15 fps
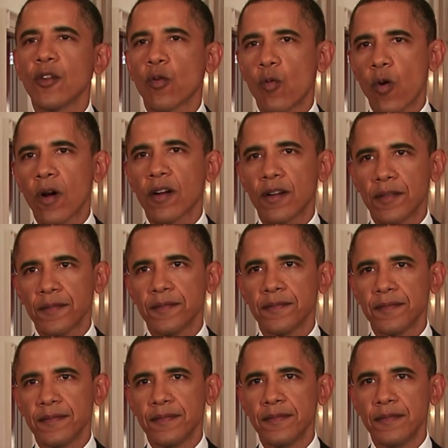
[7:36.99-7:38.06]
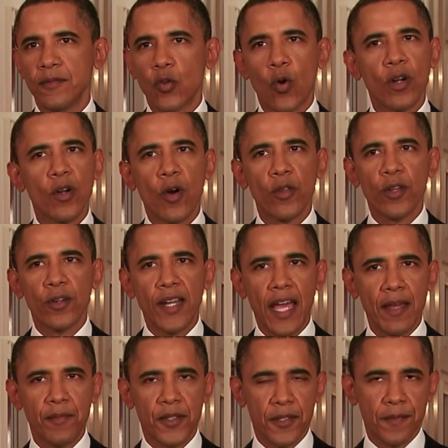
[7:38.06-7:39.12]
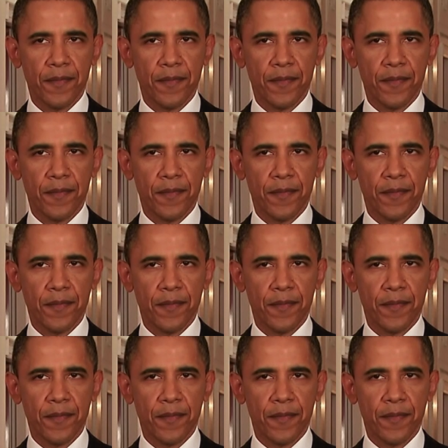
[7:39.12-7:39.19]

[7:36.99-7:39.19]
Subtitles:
work nor know their names,